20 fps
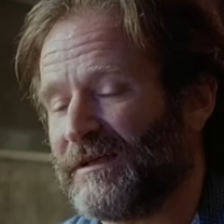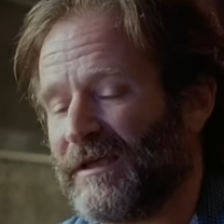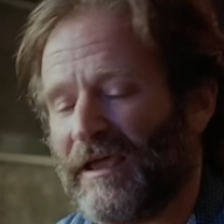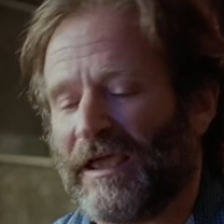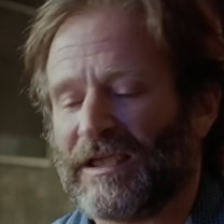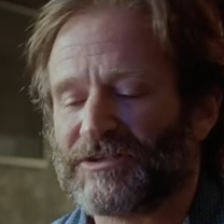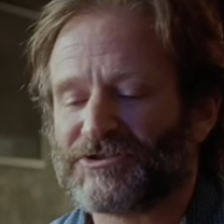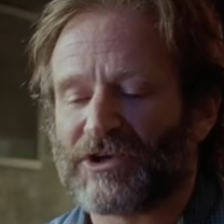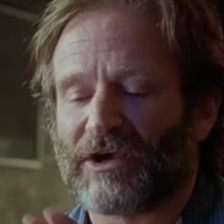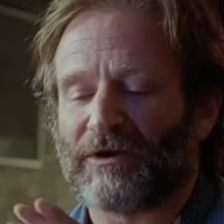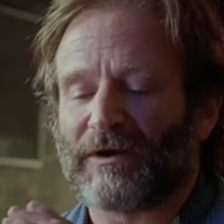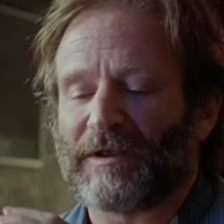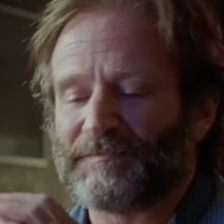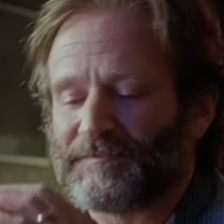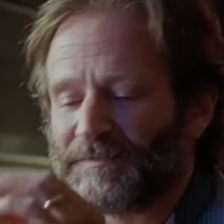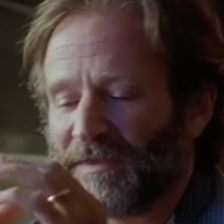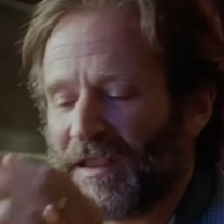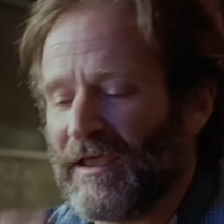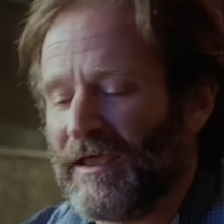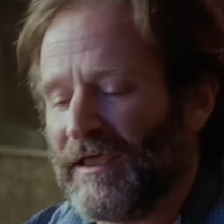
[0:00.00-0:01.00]
Hey, Jerry,
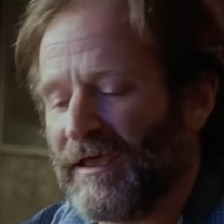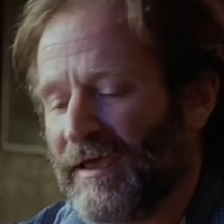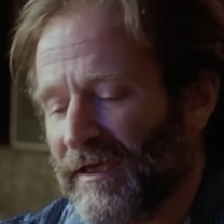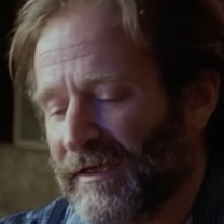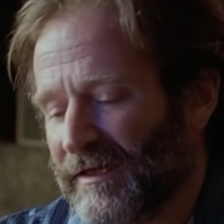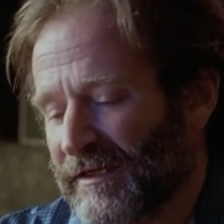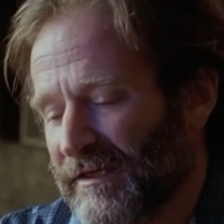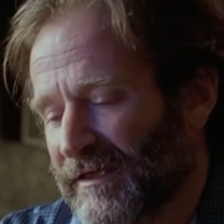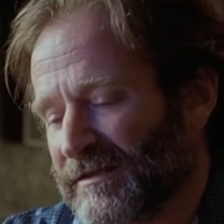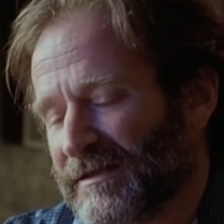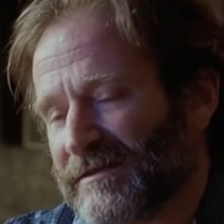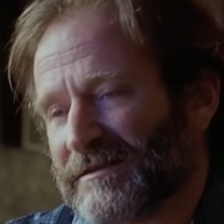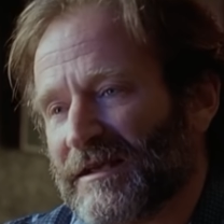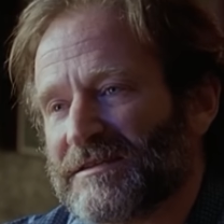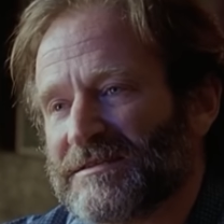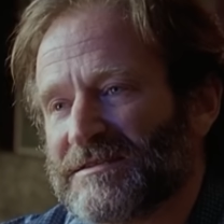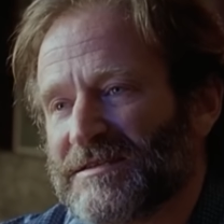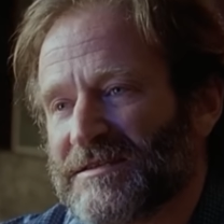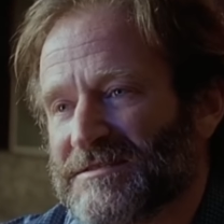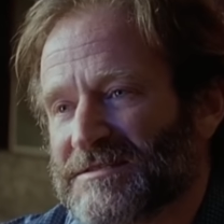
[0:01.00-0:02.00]
in the
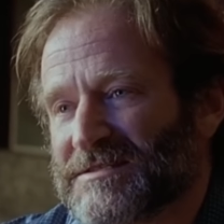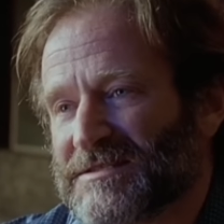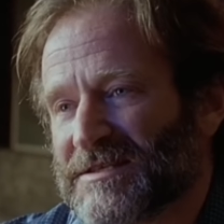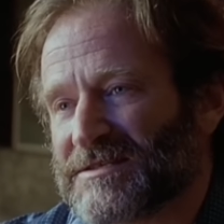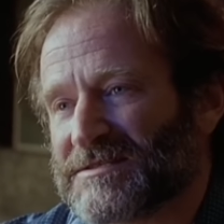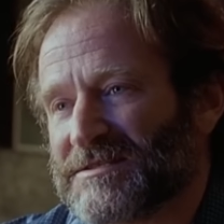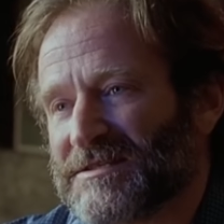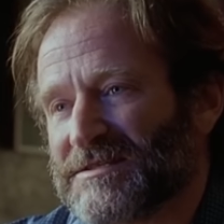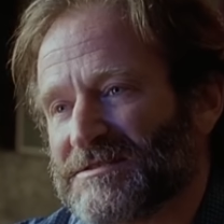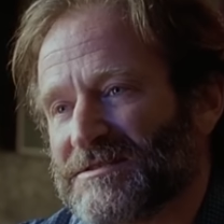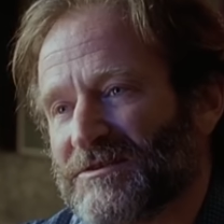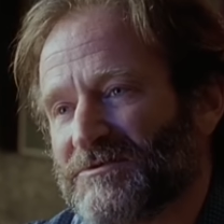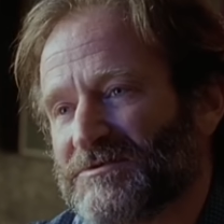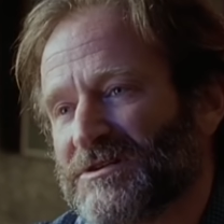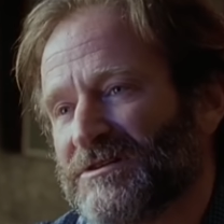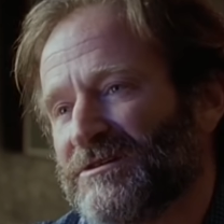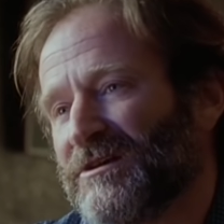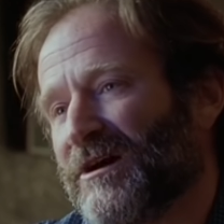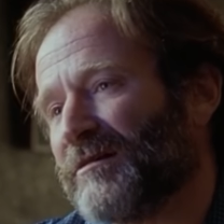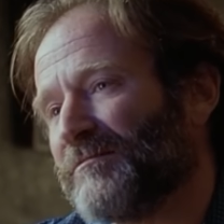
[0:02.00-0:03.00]
nineteen sixties, there was
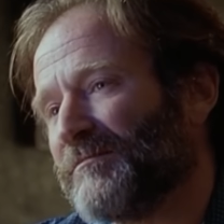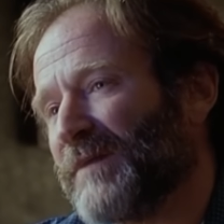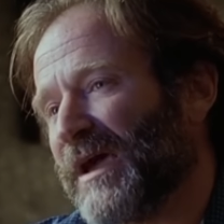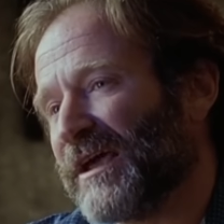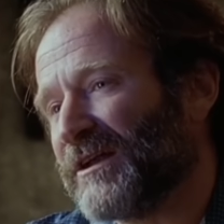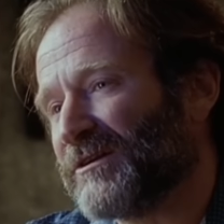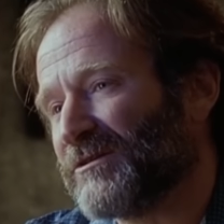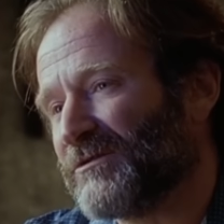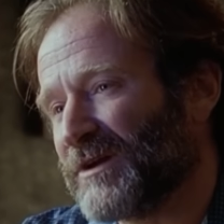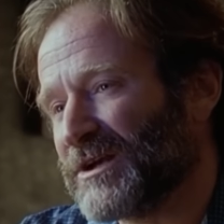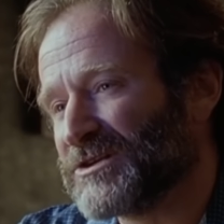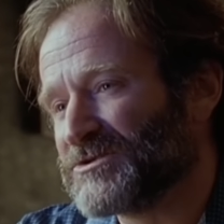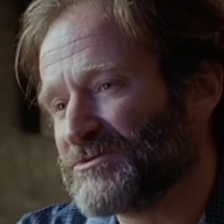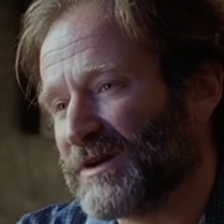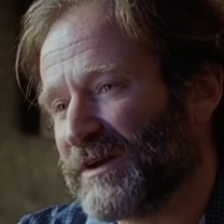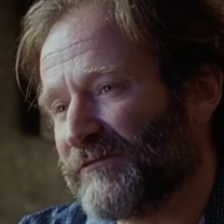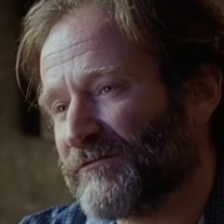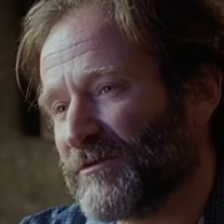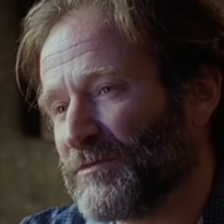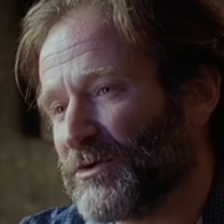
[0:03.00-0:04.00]
a young man
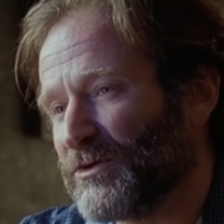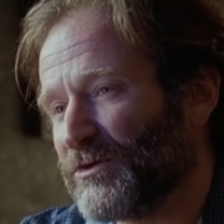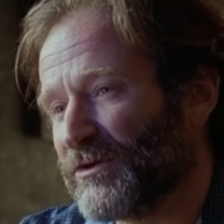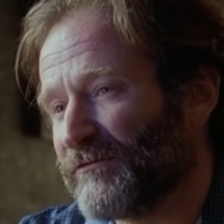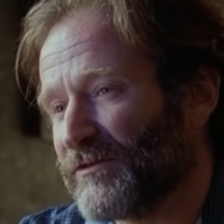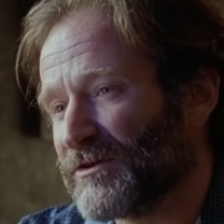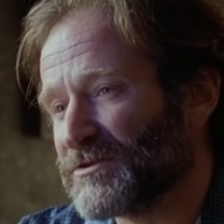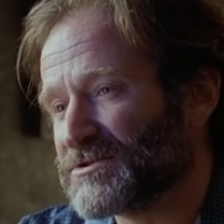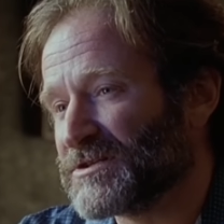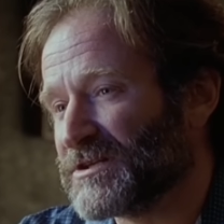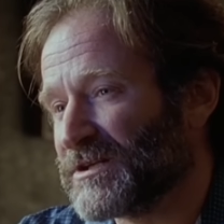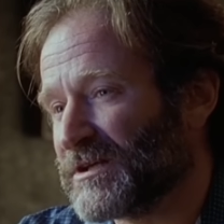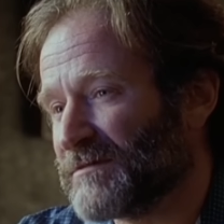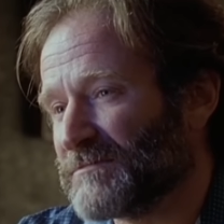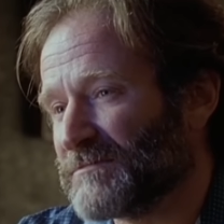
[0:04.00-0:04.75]
graduated from University of